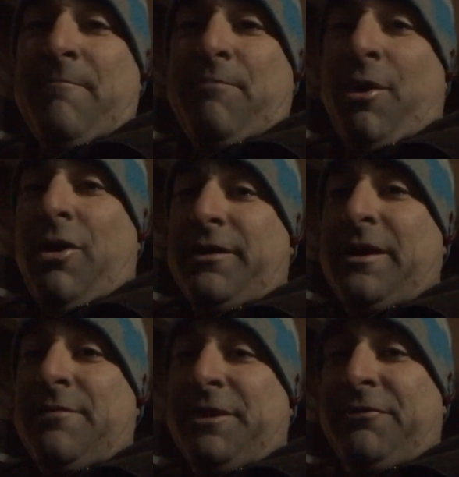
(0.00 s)
That would be
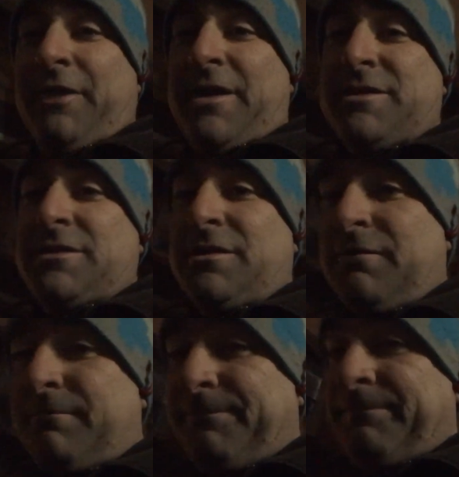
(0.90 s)
crazy.
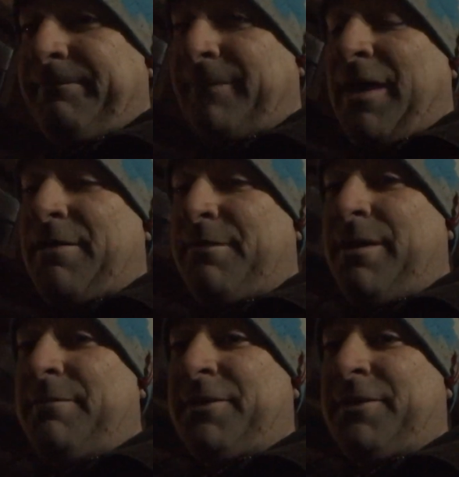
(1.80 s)
That would probably be crazy.